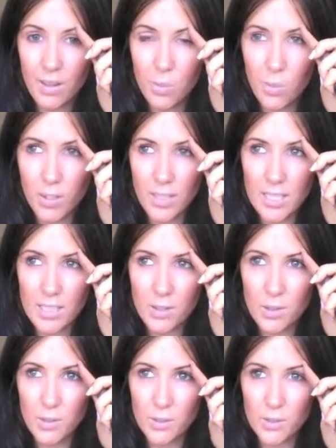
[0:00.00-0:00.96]
what are these
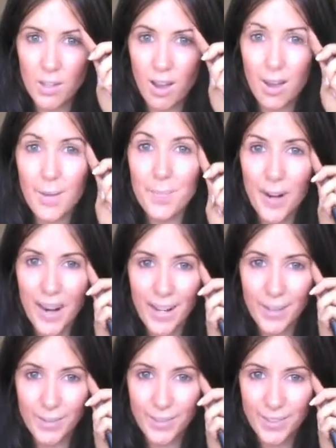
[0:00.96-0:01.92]
called?
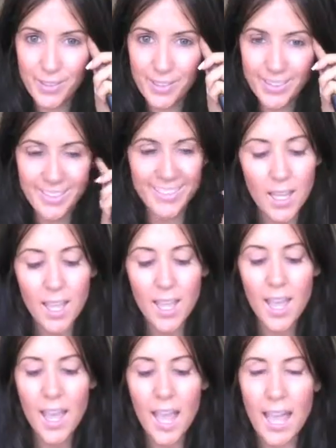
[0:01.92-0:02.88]
Eyebrows.
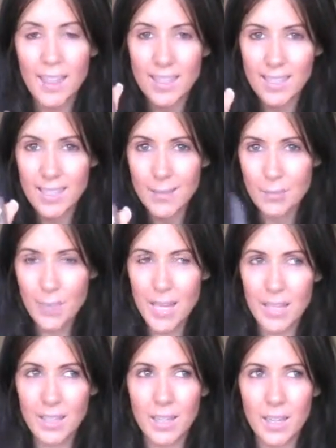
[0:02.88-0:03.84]
And this is
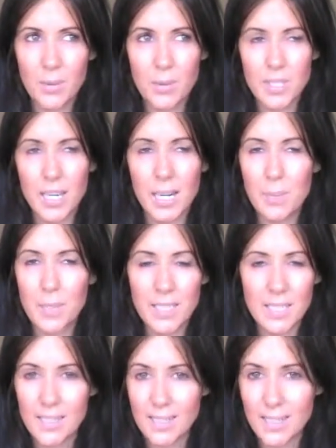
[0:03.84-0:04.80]
Mink. It was a
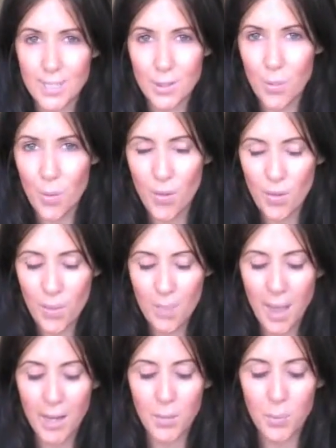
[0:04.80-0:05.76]
limited edition one that
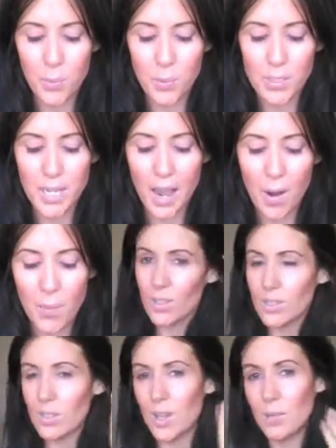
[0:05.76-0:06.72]
MAC brought out.
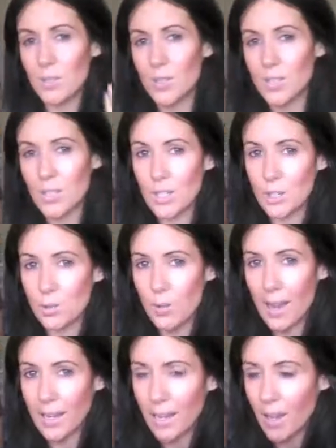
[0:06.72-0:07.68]
So I'm just going to
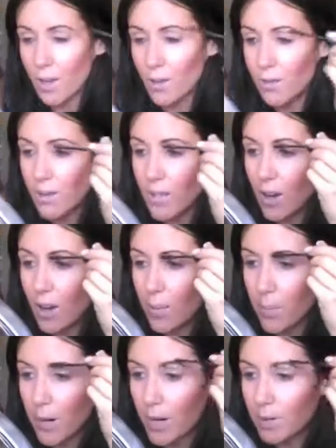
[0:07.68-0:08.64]
drag it over the
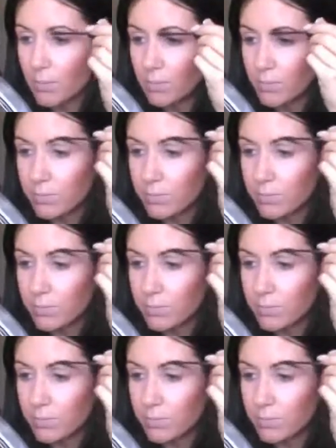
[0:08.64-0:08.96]
eyebrow